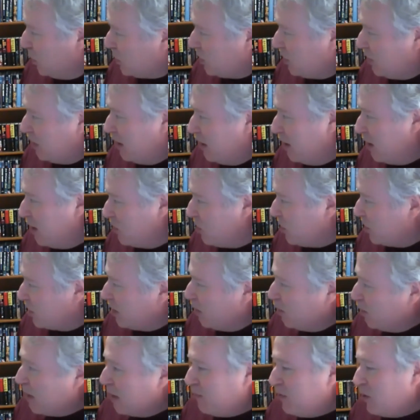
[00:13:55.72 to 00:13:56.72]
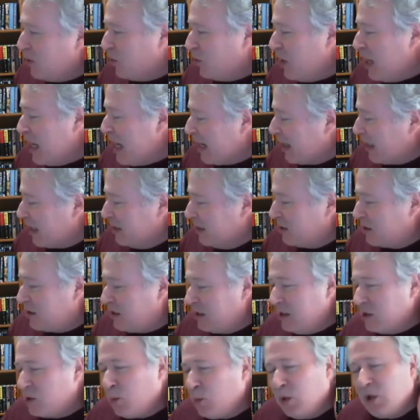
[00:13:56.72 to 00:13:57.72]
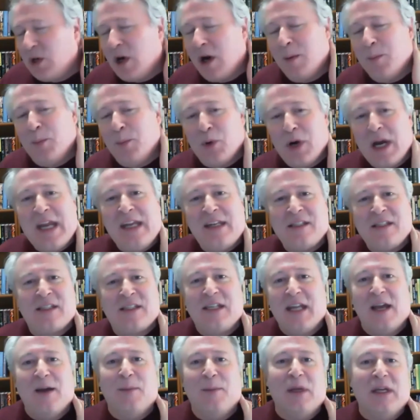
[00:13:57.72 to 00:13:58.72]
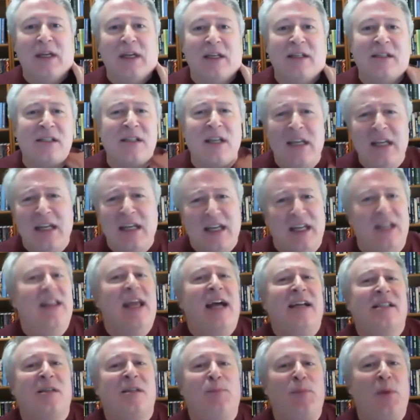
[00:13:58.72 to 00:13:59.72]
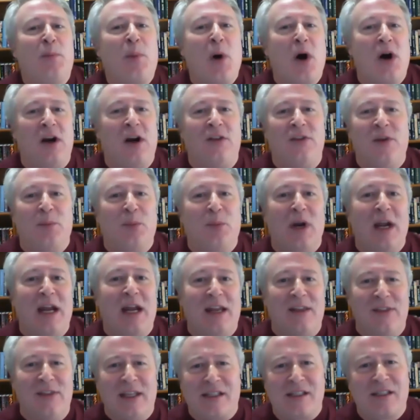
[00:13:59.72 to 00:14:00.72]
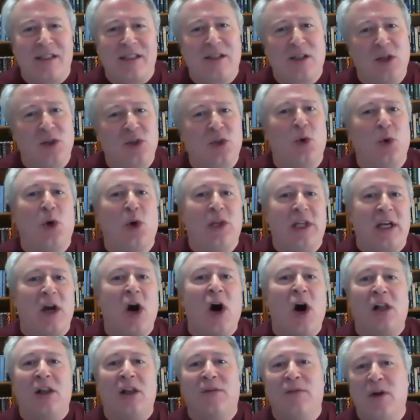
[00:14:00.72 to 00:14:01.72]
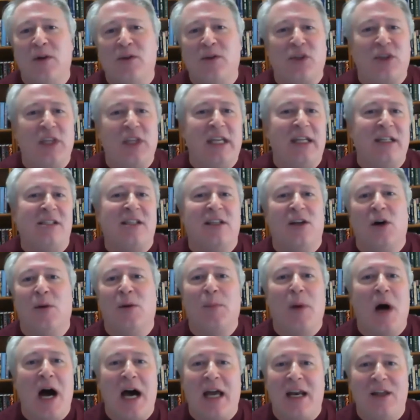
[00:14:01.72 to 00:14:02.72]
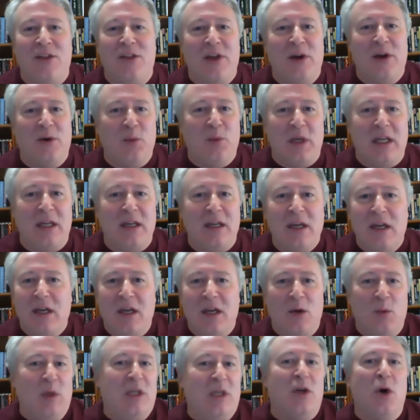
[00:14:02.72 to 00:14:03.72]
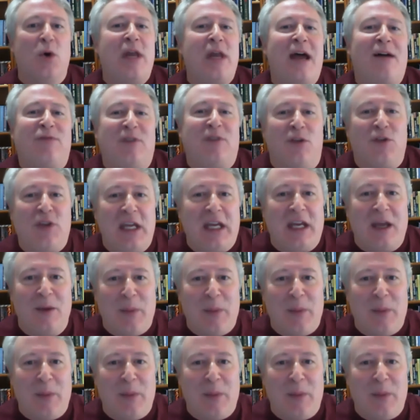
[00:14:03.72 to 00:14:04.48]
there just above your neck is where our brain stem is. And that's the part of the brain that's controlling all of those things in our body that we don't have to think about